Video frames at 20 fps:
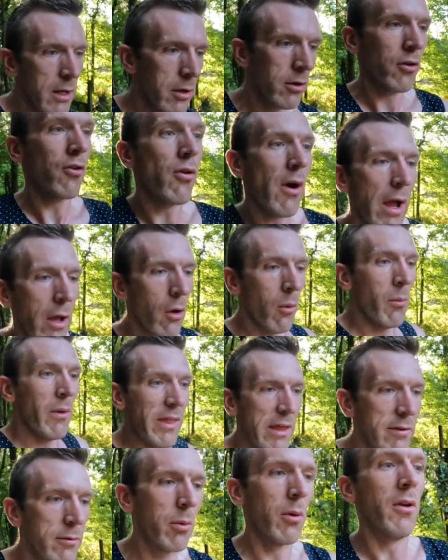Gonna crack on
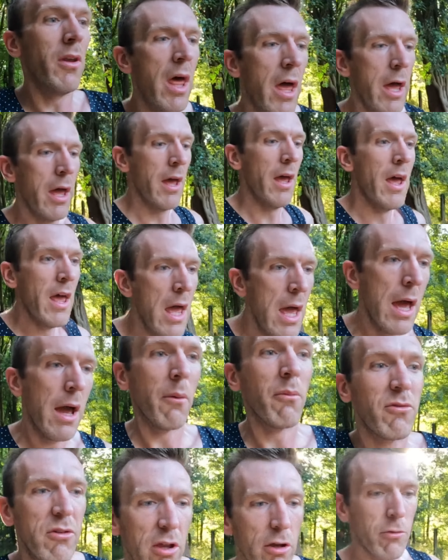with this one.
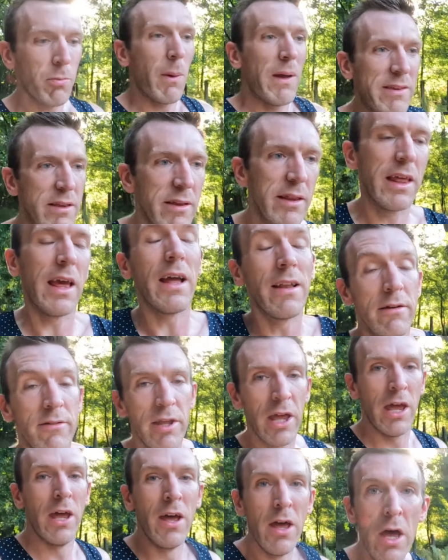I'm gonna touch base at the end